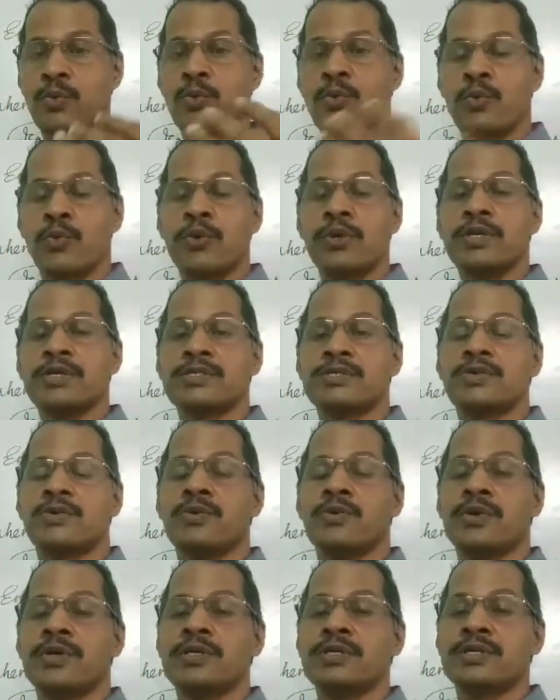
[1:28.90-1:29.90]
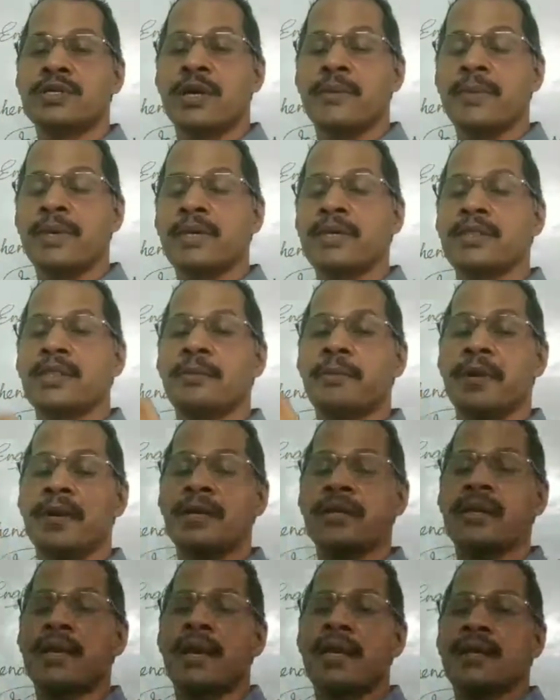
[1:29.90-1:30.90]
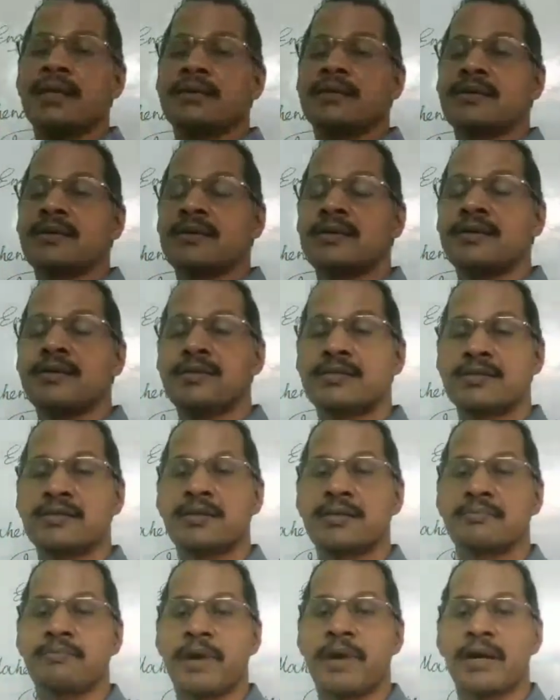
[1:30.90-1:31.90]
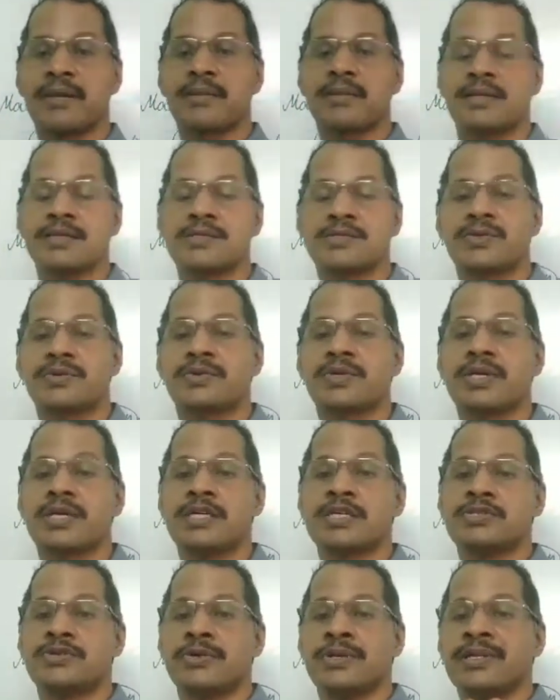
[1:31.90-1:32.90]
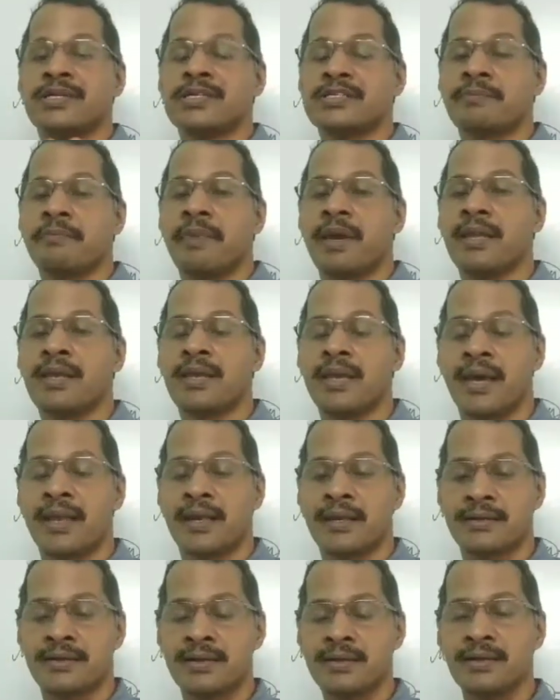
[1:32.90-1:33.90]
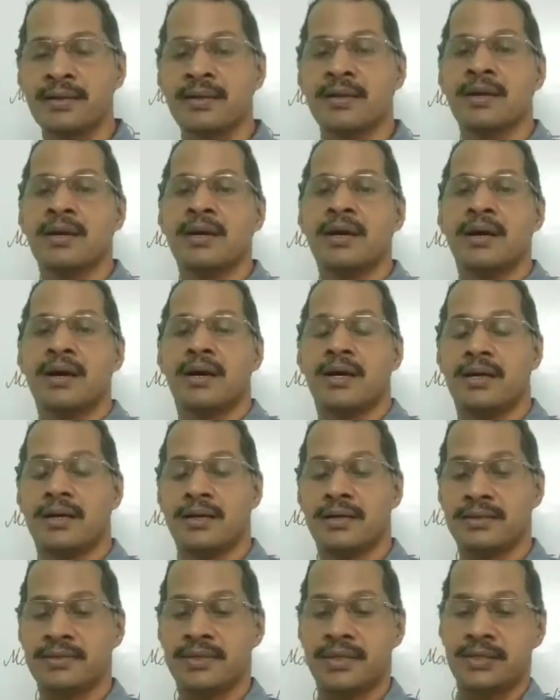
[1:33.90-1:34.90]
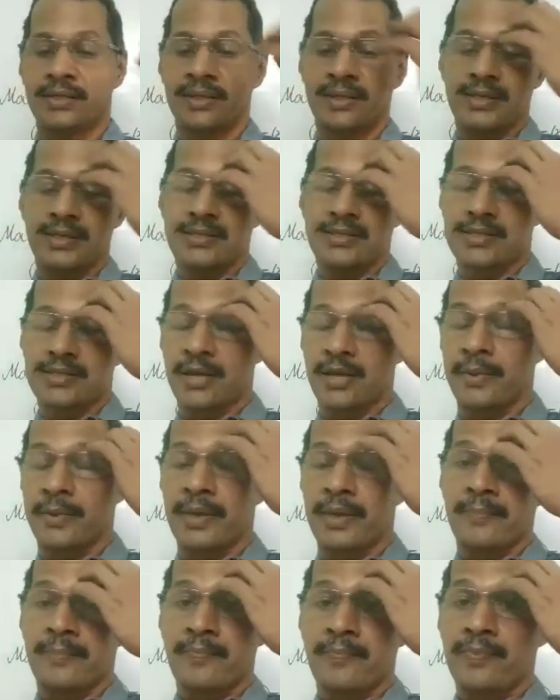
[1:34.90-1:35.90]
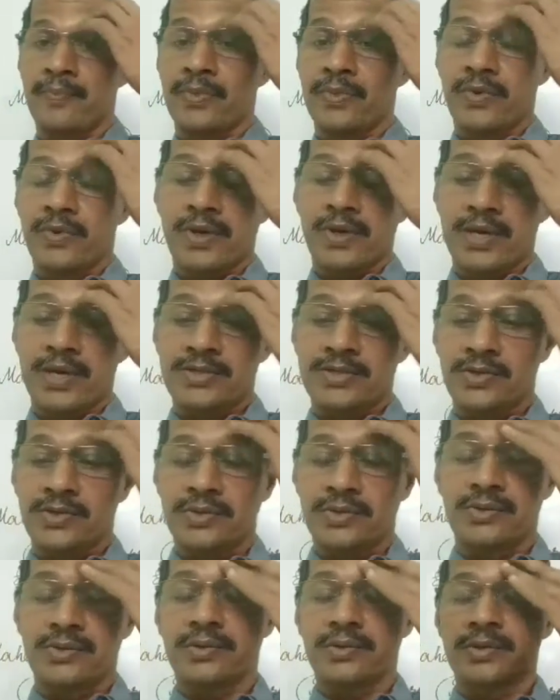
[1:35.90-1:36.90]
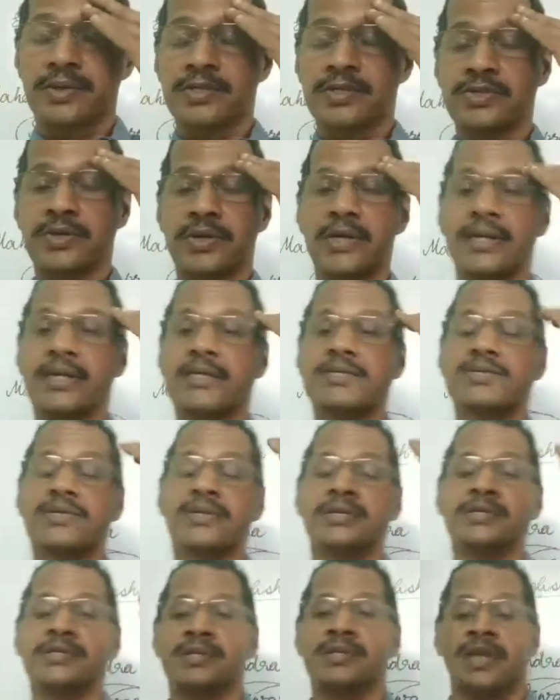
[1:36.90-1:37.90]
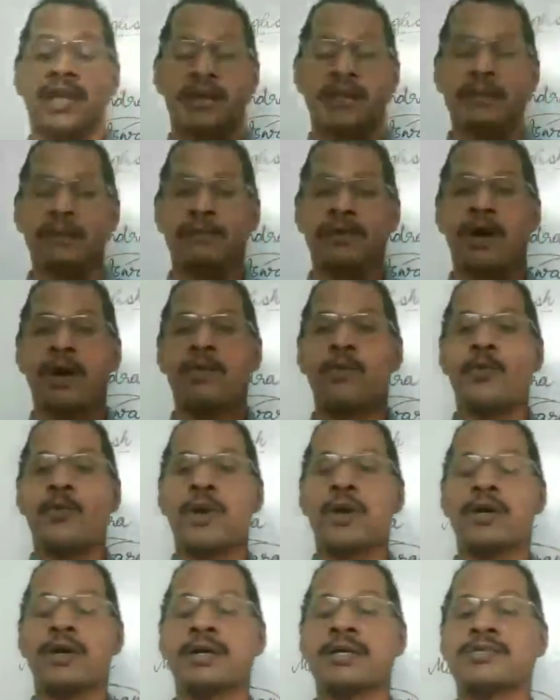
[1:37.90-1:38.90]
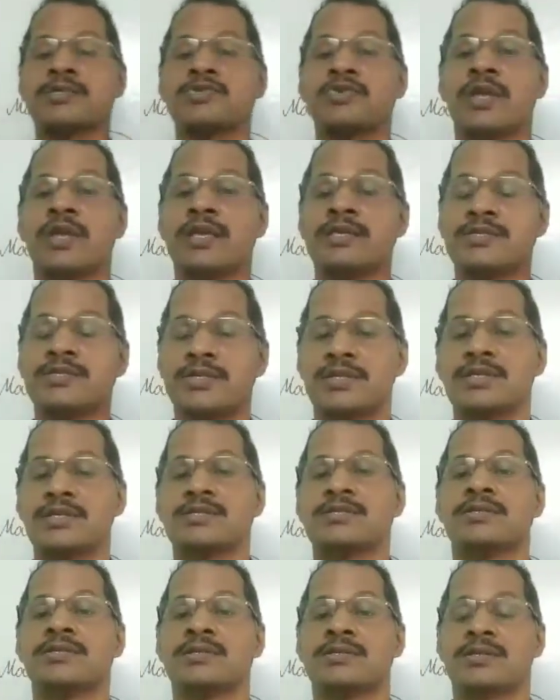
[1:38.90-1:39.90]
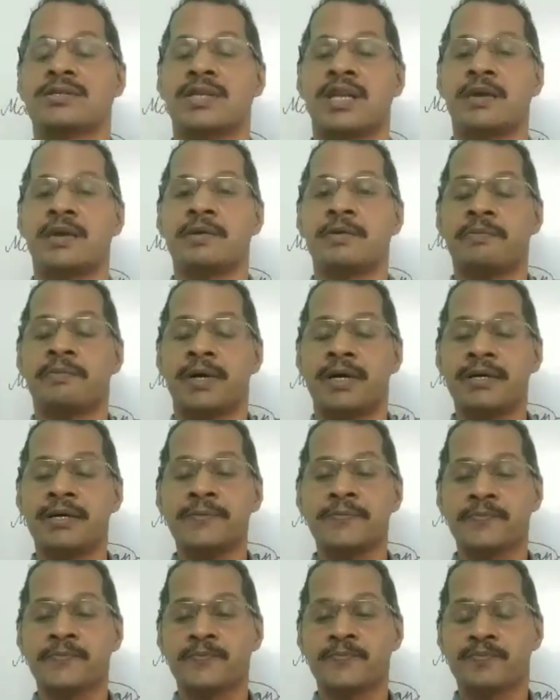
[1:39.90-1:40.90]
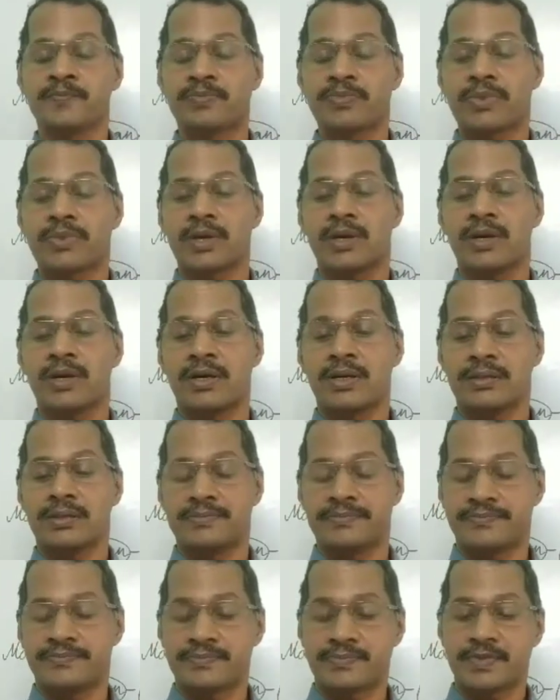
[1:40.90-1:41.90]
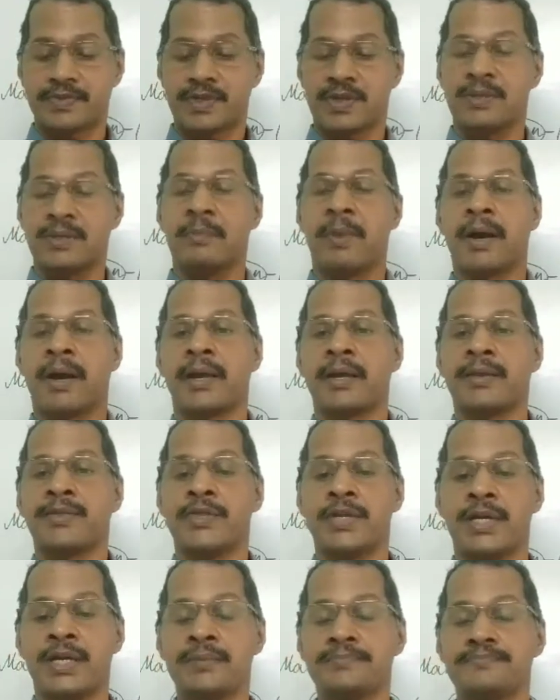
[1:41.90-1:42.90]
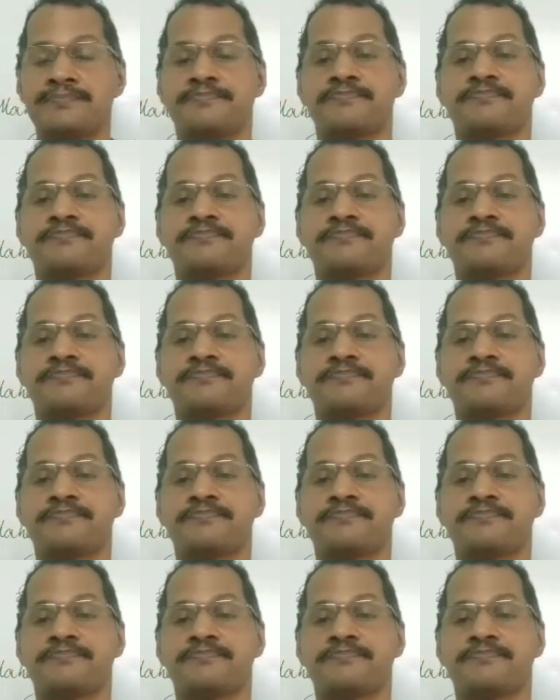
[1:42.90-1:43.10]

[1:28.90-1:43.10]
who is coming? The main character in Mahendra story, Iswaran is the main character that he is coming. Okay, so Iswaran is described, his nature is described by Mahendra.